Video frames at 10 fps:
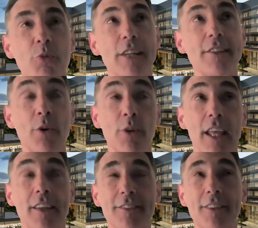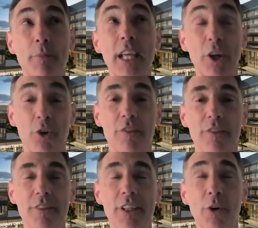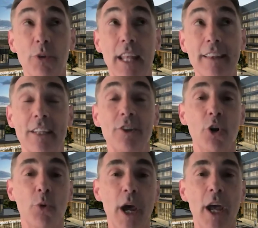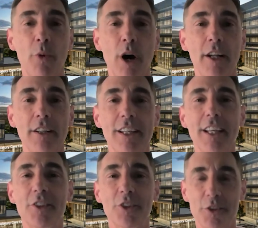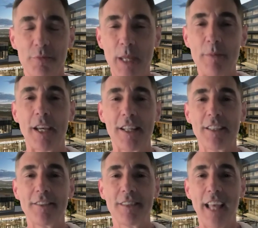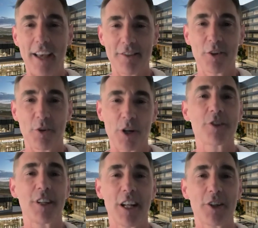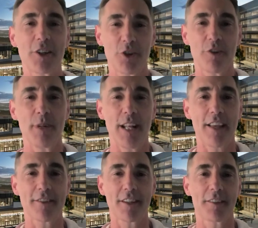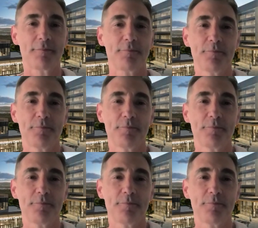when I say like something I could have, that didn't go the way I wanted, it's because maybe I didn't ask the question that I should have been asking.